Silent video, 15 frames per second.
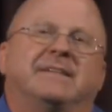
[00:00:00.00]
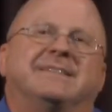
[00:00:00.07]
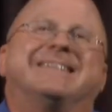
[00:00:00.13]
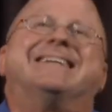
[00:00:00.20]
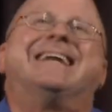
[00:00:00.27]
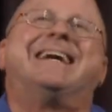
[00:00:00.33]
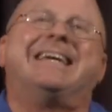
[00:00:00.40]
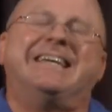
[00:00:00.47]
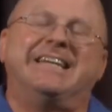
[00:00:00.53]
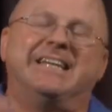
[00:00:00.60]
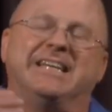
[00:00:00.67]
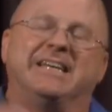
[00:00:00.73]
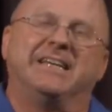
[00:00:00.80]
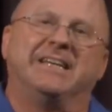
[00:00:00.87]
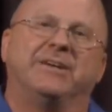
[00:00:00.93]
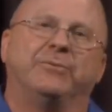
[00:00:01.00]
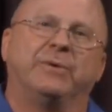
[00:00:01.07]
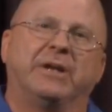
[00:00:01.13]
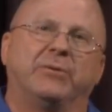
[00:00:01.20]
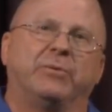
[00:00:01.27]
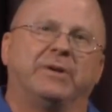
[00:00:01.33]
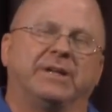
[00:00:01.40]
Tonight,
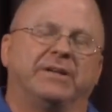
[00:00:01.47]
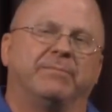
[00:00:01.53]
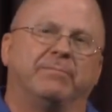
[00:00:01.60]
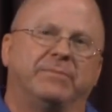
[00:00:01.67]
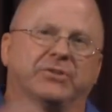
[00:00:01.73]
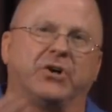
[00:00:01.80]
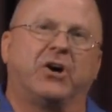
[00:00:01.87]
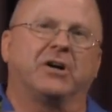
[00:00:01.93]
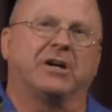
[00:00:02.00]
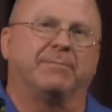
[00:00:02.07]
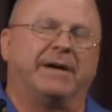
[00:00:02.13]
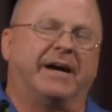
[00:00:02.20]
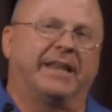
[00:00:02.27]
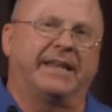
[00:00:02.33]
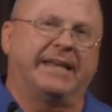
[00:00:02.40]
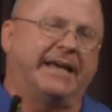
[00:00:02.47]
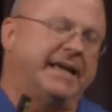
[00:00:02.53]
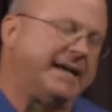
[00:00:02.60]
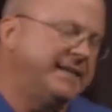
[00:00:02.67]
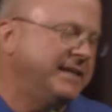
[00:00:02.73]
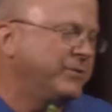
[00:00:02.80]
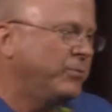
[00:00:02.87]
what I want to talk about, and
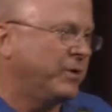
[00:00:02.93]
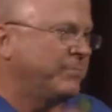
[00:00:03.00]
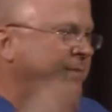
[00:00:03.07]
I didn't want to